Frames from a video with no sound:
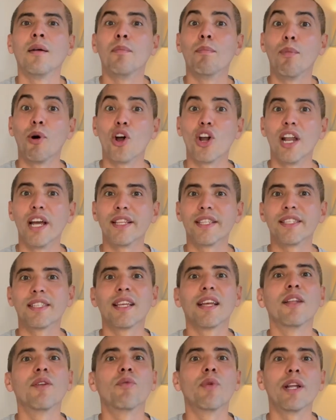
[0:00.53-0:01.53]

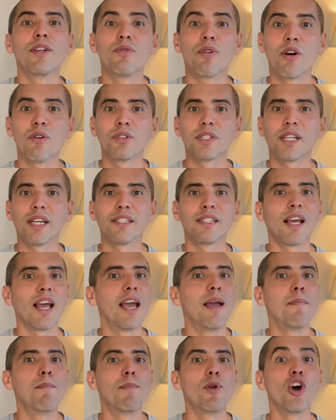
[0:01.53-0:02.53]
Bullets, red roses
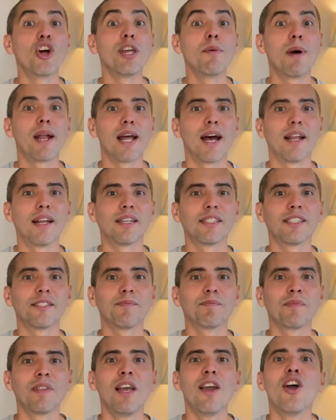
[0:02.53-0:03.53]
and bloody bananas.
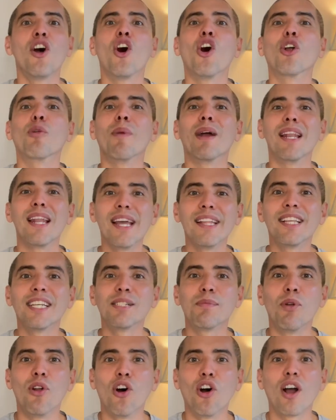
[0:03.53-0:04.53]
On my
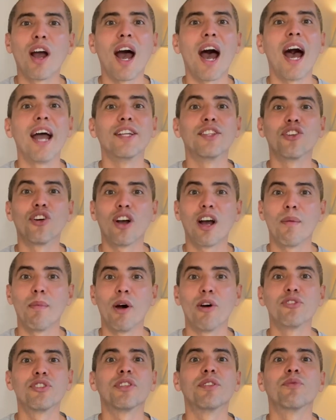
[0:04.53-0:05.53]
latest blog, I talk
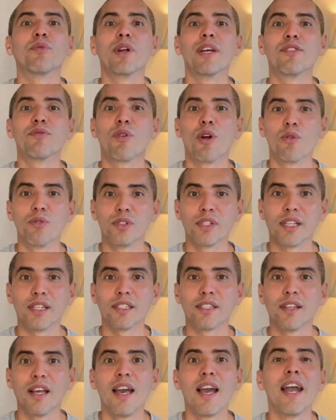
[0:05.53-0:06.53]
about red
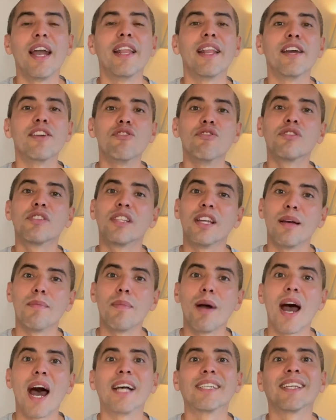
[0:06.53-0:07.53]
roses and I use
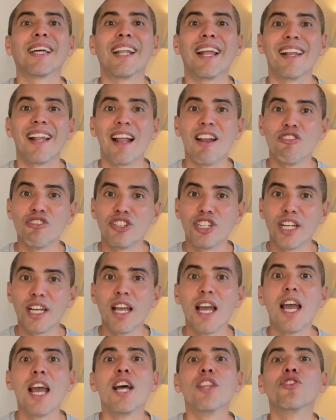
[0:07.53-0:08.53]
them as an
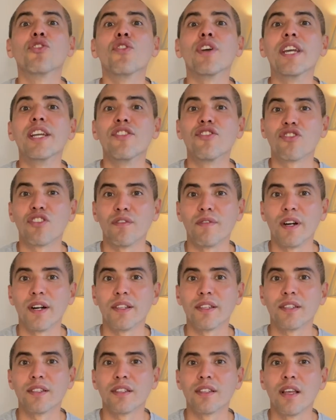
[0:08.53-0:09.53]
analogy to
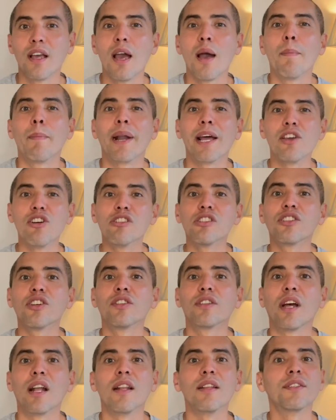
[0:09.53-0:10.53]
introverts, but I
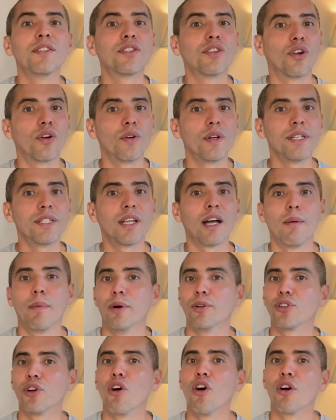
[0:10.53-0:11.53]
also tell stories
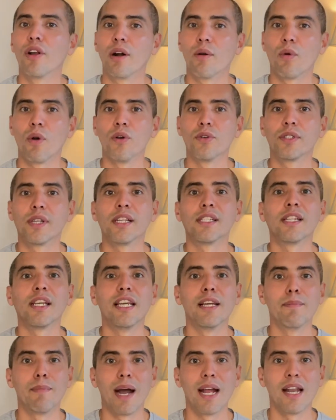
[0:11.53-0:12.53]
about other roses
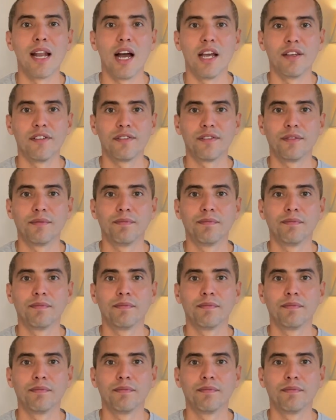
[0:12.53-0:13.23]
in my life.